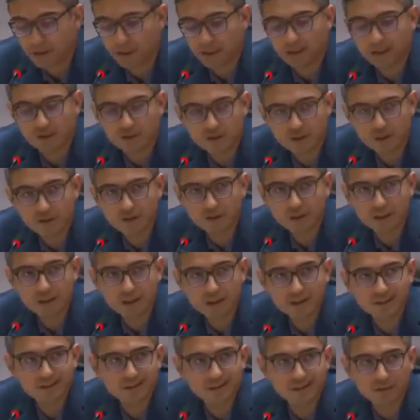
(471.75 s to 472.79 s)
And it certainly
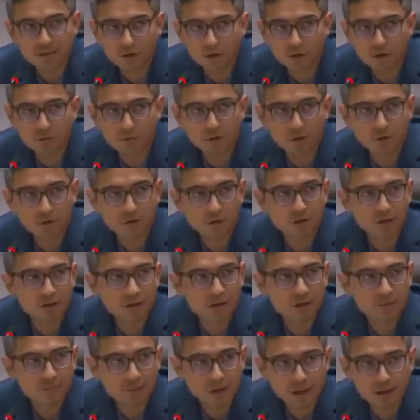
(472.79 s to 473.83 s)
isn't global
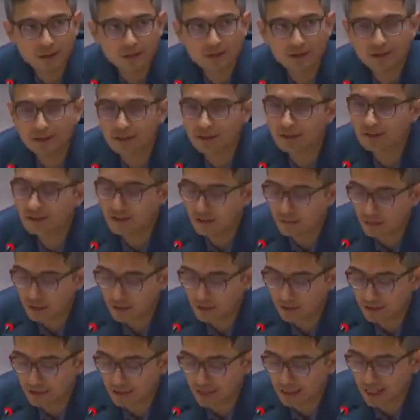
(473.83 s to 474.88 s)
peace
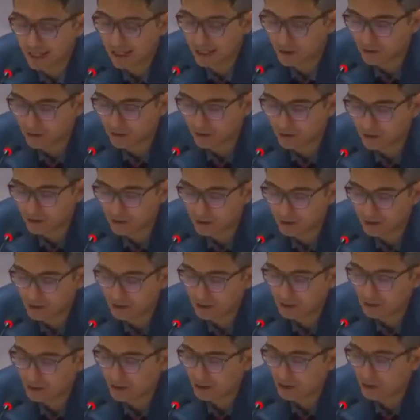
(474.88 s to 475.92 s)
instability either.
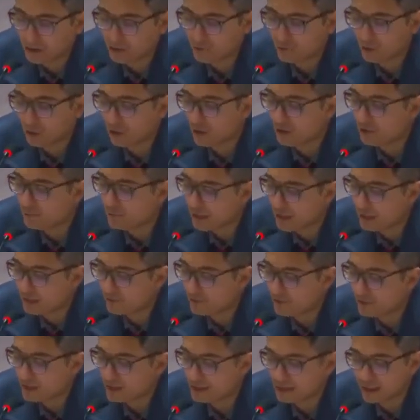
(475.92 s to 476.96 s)
For all the
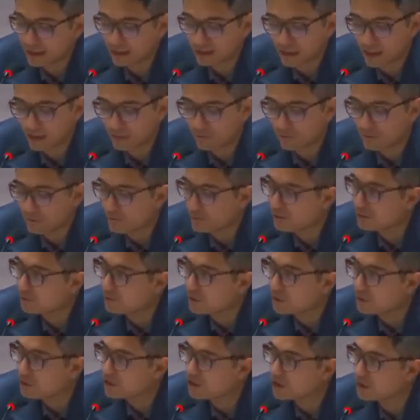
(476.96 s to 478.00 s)
benefits that come from an
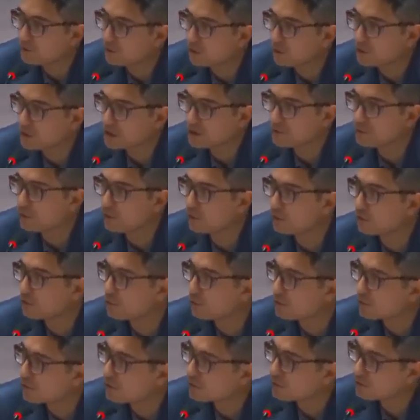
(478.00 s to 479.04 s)
emerging multipolar
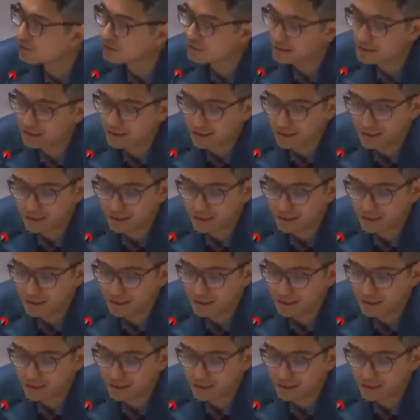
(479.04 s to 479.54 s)
world,